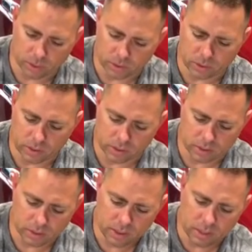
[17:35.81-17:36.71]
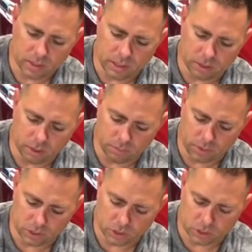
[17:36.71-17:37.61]
So that's a neat little
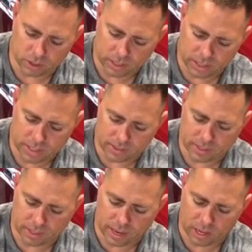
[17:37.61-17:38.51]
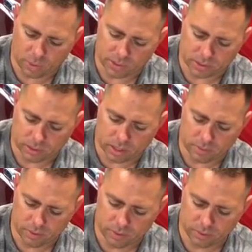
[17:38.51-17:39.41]
feature inside iOS 11.